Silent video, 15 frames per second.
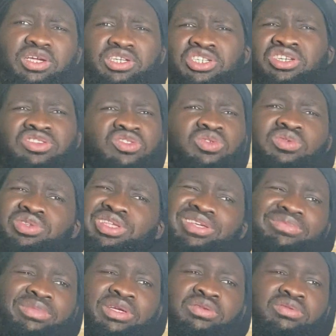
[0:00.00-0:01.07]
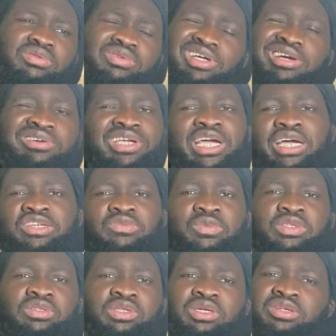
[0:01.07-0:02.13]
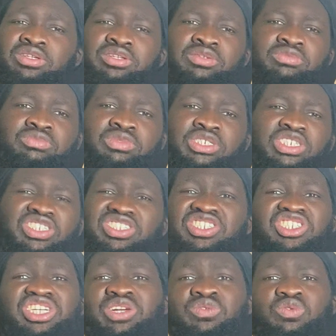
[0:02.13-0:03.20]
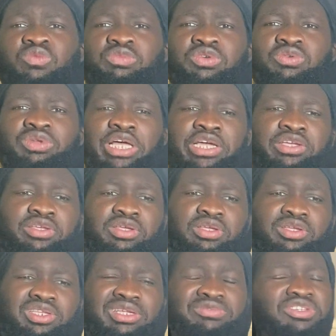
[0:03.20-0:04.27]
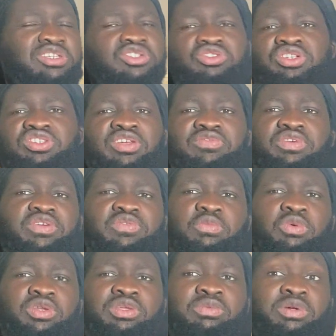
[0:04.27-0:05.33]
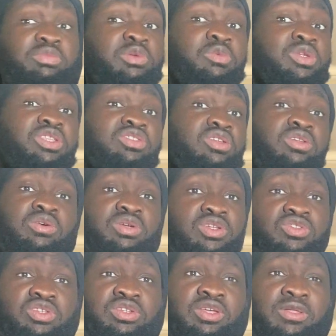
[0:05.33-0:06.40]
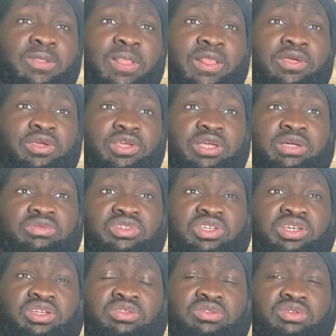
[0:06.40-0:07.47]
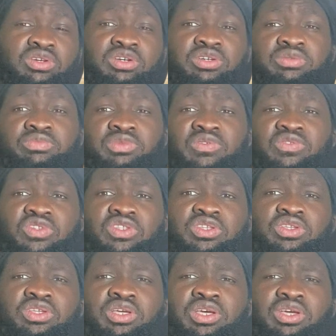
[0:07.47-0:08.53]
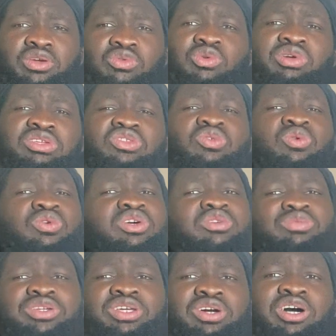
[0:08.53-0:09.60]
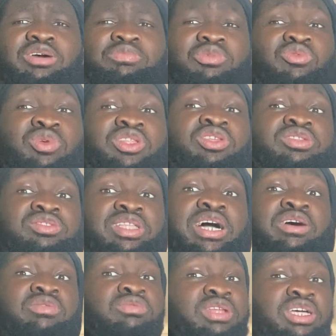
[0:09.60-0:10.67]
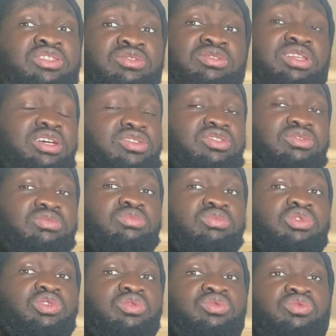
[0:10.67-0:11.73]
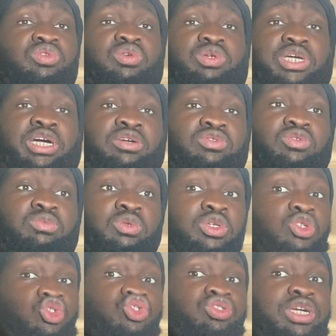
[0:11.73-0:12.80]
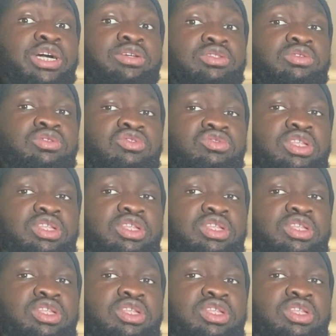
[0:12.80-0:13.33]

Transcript: Shit is too deep, man. Like, guys, man. Just in general, bro. Like, you know what I'm saying? The streets ain't for everybody, man. People need to know this, innit? You know what I'm saying? Obviously, Well, it's all good when you're up, but when you're down, that's test your real character, bro. Your true character is